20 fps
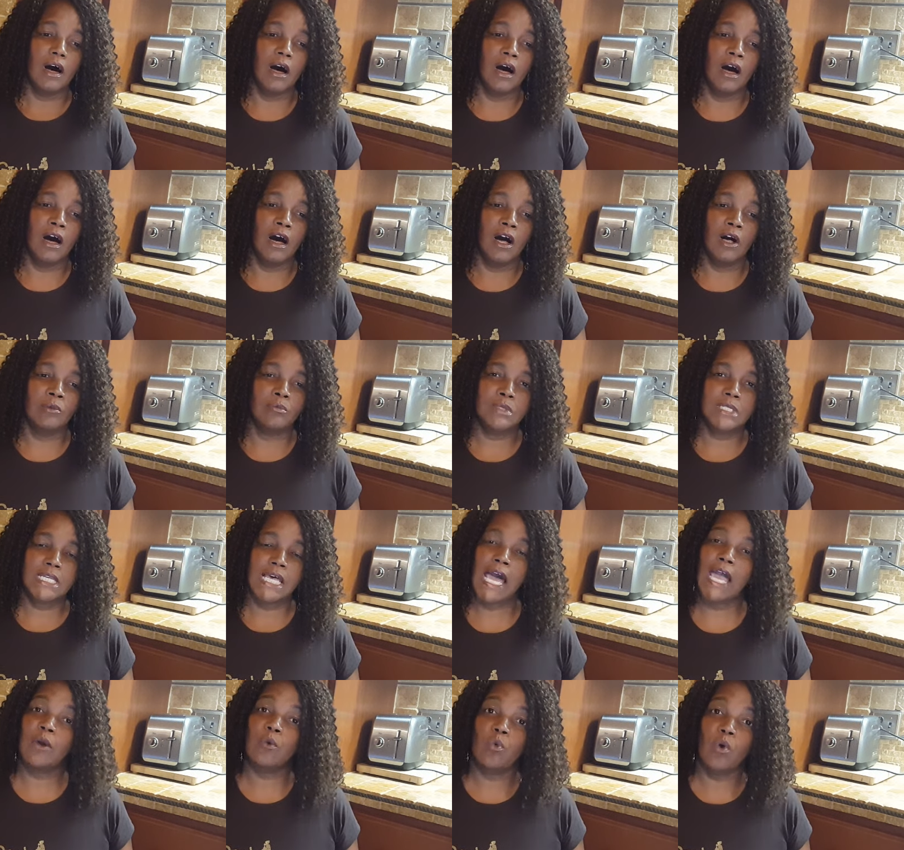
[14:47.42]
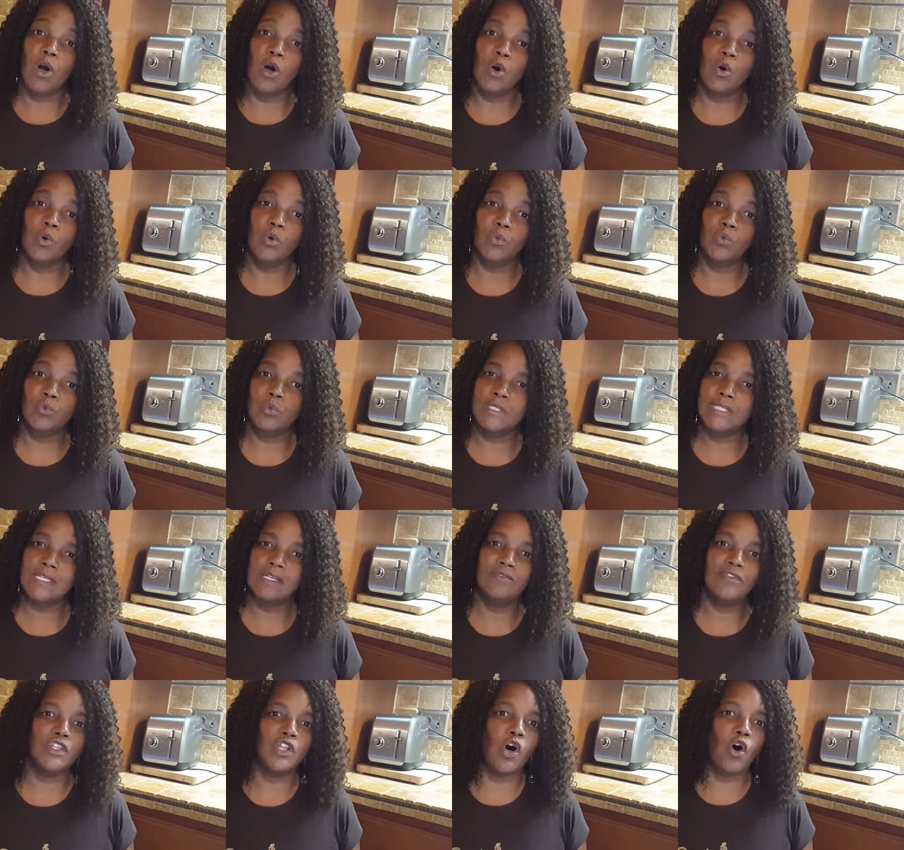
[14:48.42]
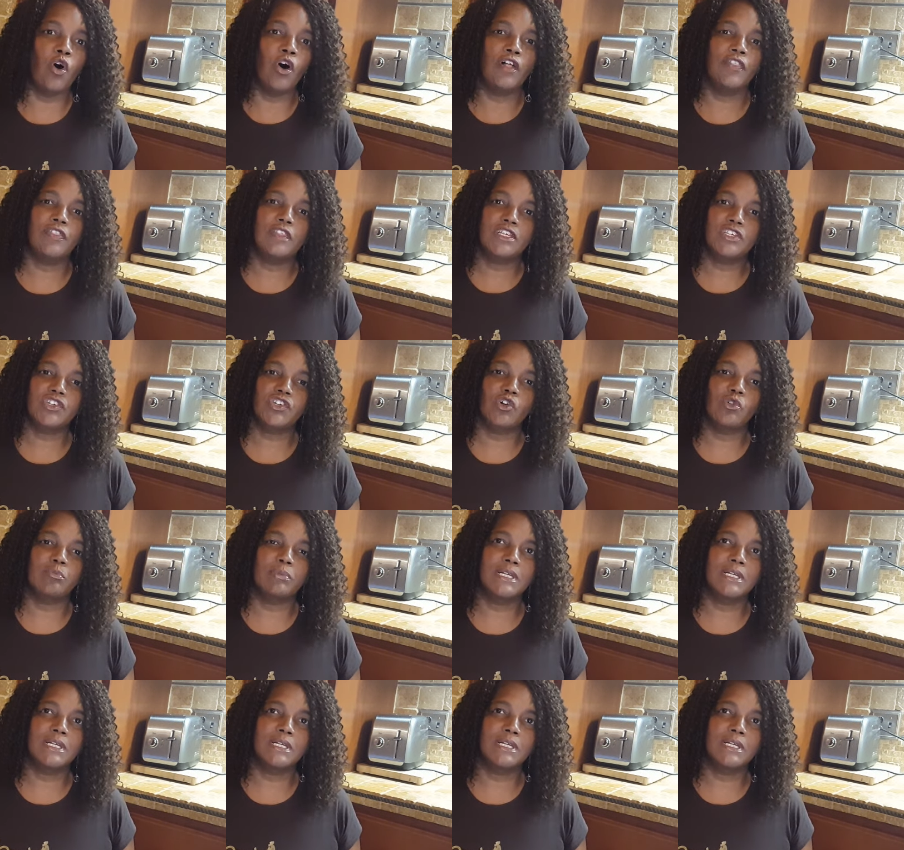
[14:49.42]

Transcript: um, Tyrone was even on the show,